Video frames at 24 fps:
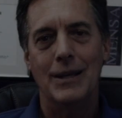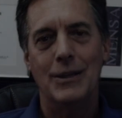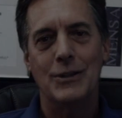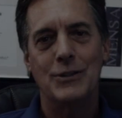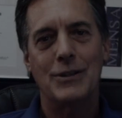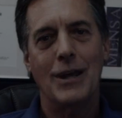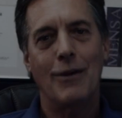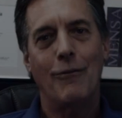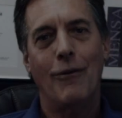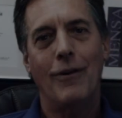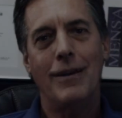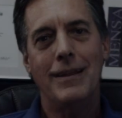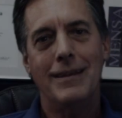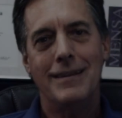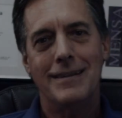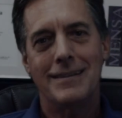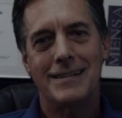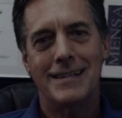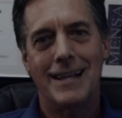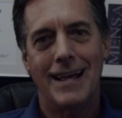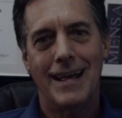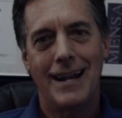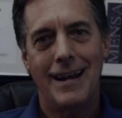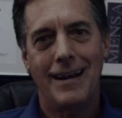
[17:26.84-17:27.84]
So I've already
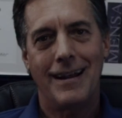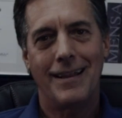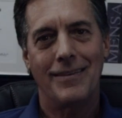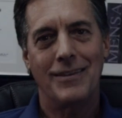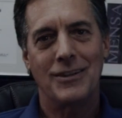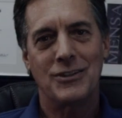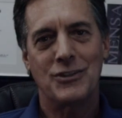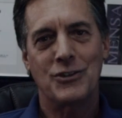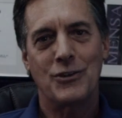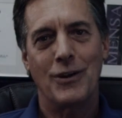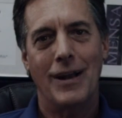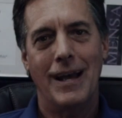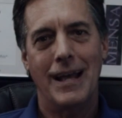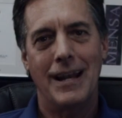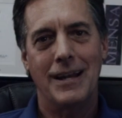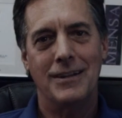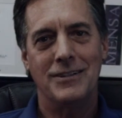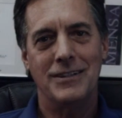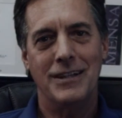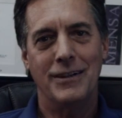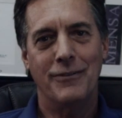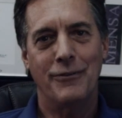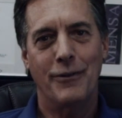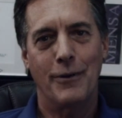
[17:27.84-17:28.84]
decided on the
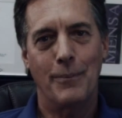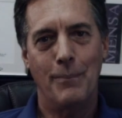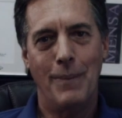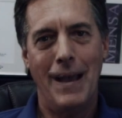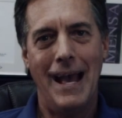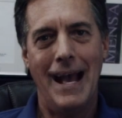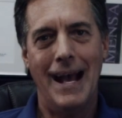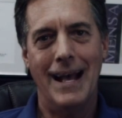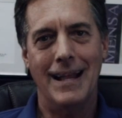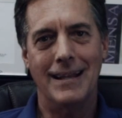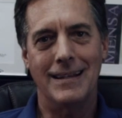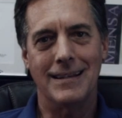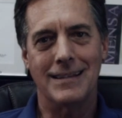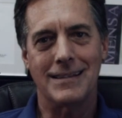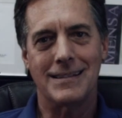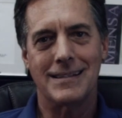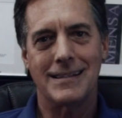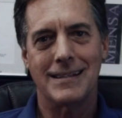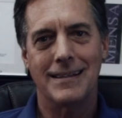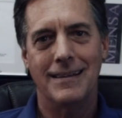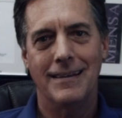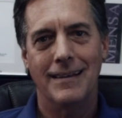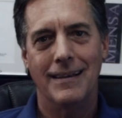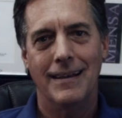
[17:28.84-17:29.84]
strategy for
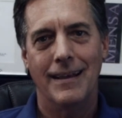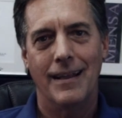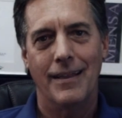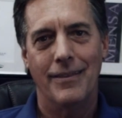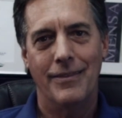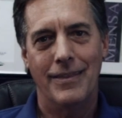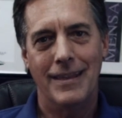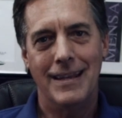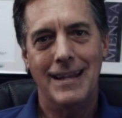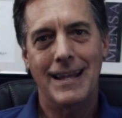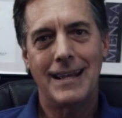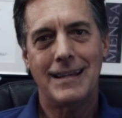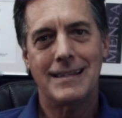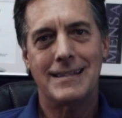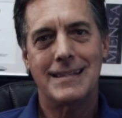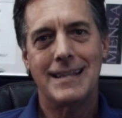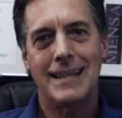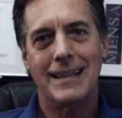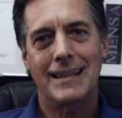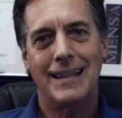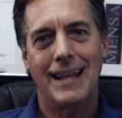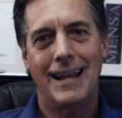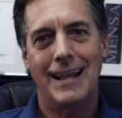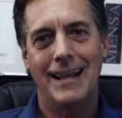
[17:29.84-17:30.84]
patents. The next
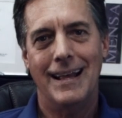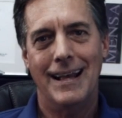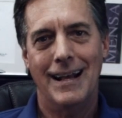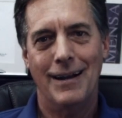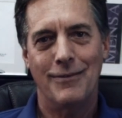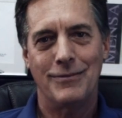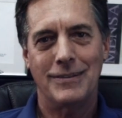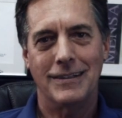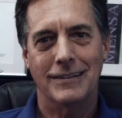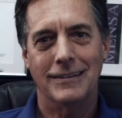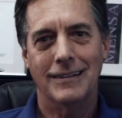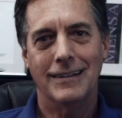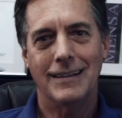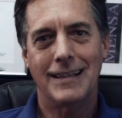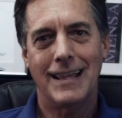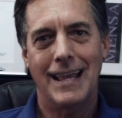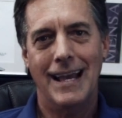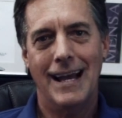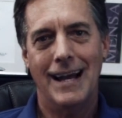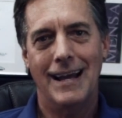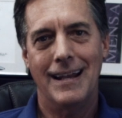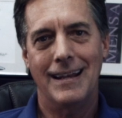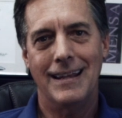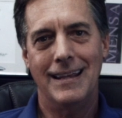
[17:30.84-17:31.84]
thing that I have to look
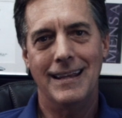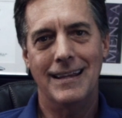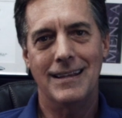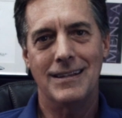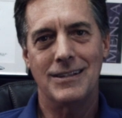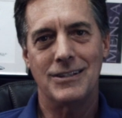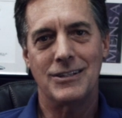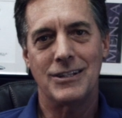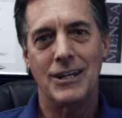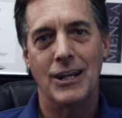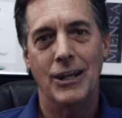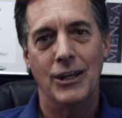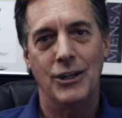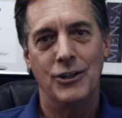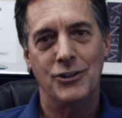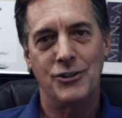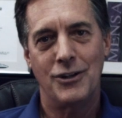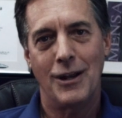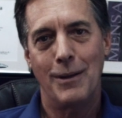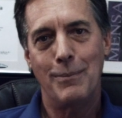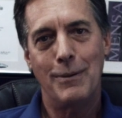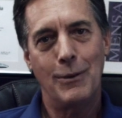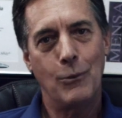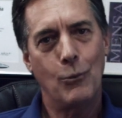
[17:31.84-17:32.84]
at is,
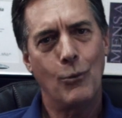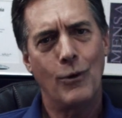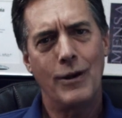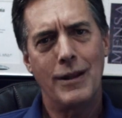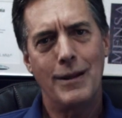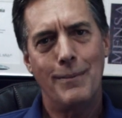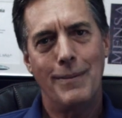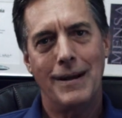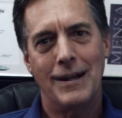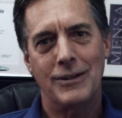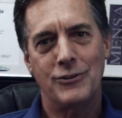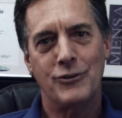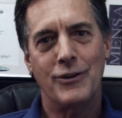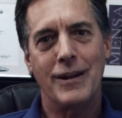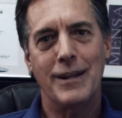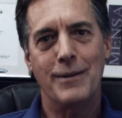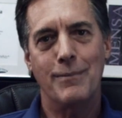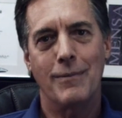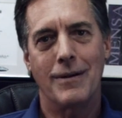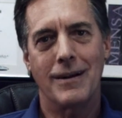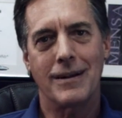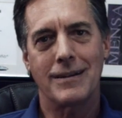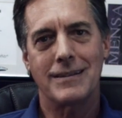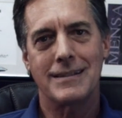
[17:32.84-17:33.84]
should I be worried about
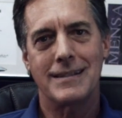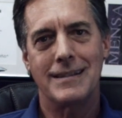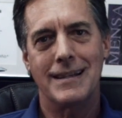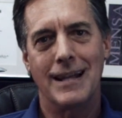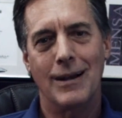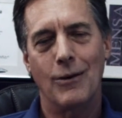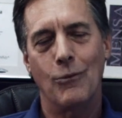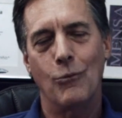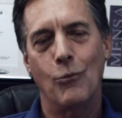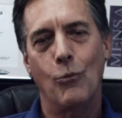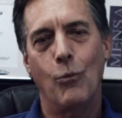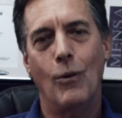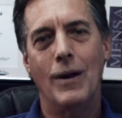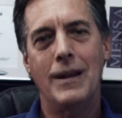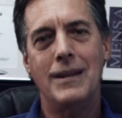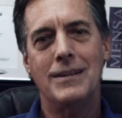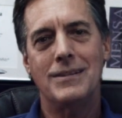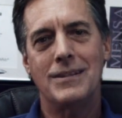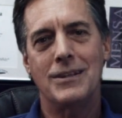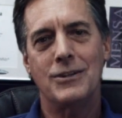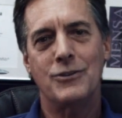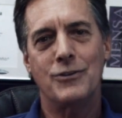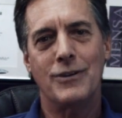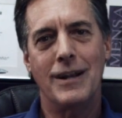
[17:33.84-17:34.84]
trademarks? Now, what
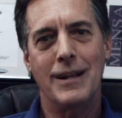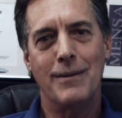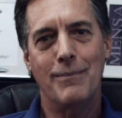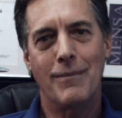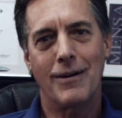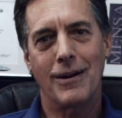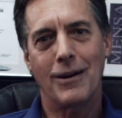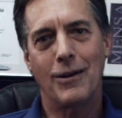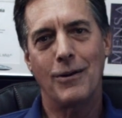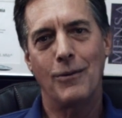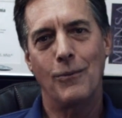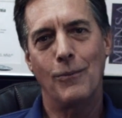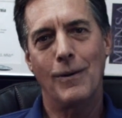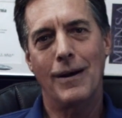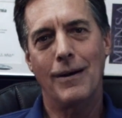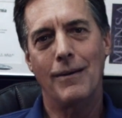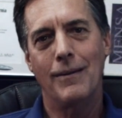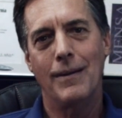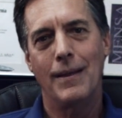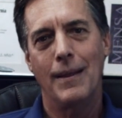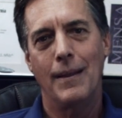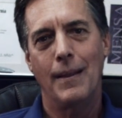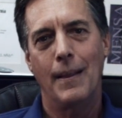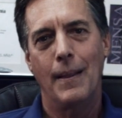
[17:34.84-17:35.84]
is a trademark?
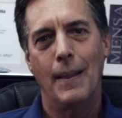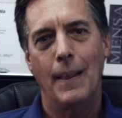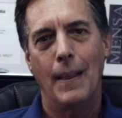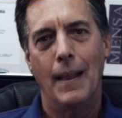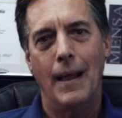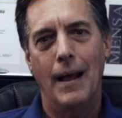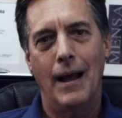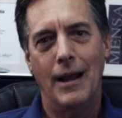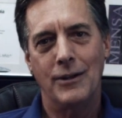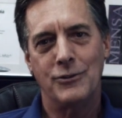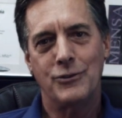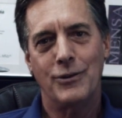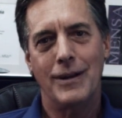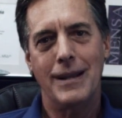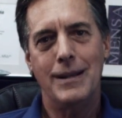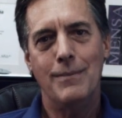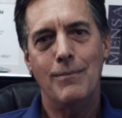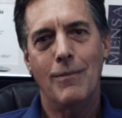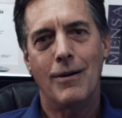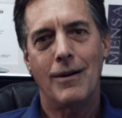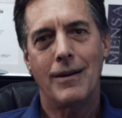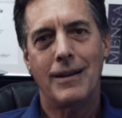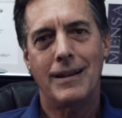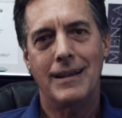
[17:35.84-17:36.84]
Well, a
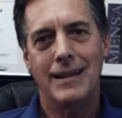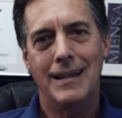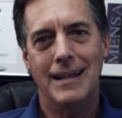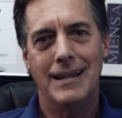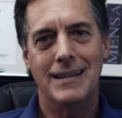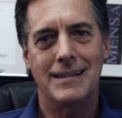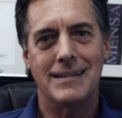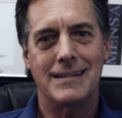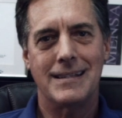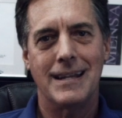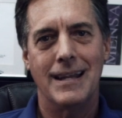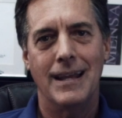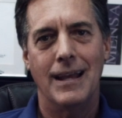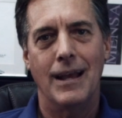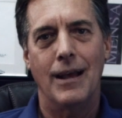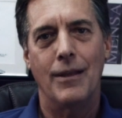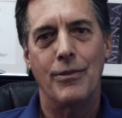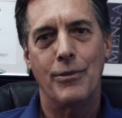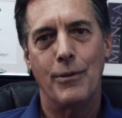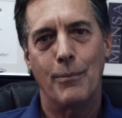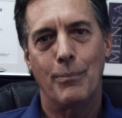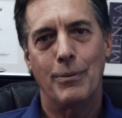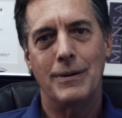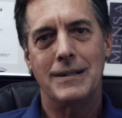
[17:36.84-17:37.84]
trademark is
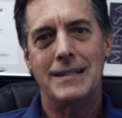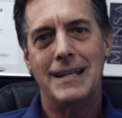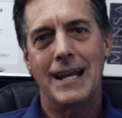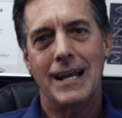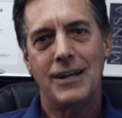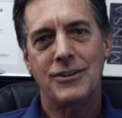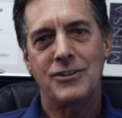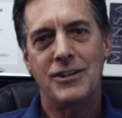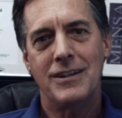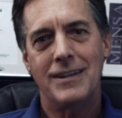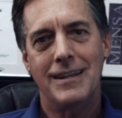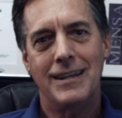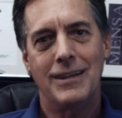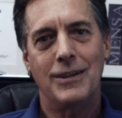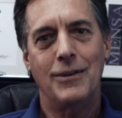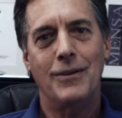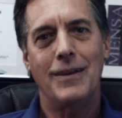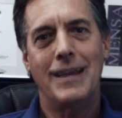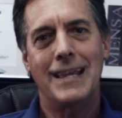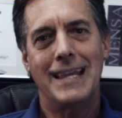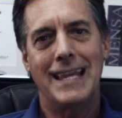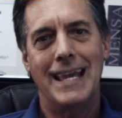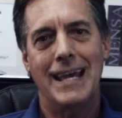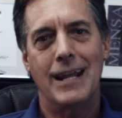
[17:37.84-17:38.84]
the protection that you
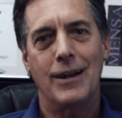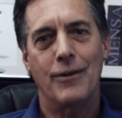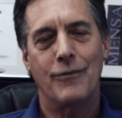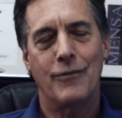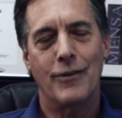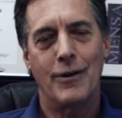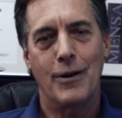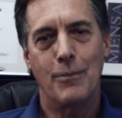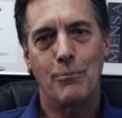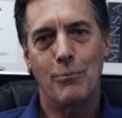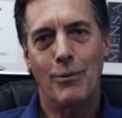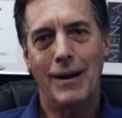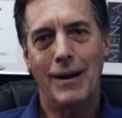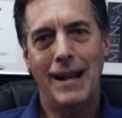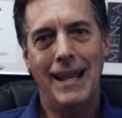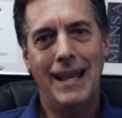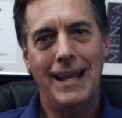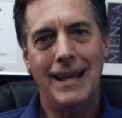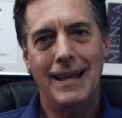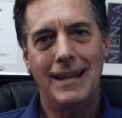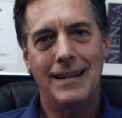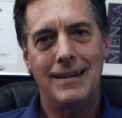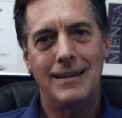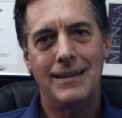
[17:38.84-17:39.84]
can get over a
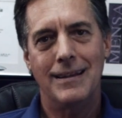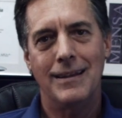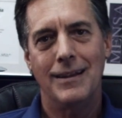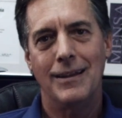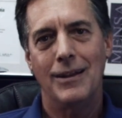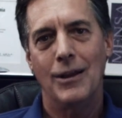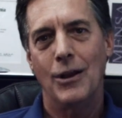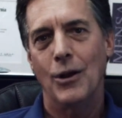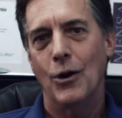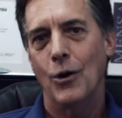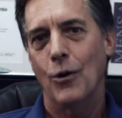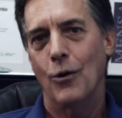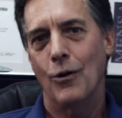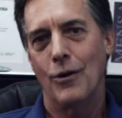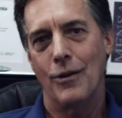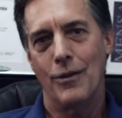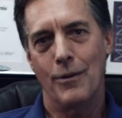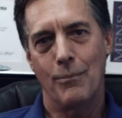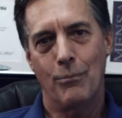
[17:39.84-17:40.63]
brand or the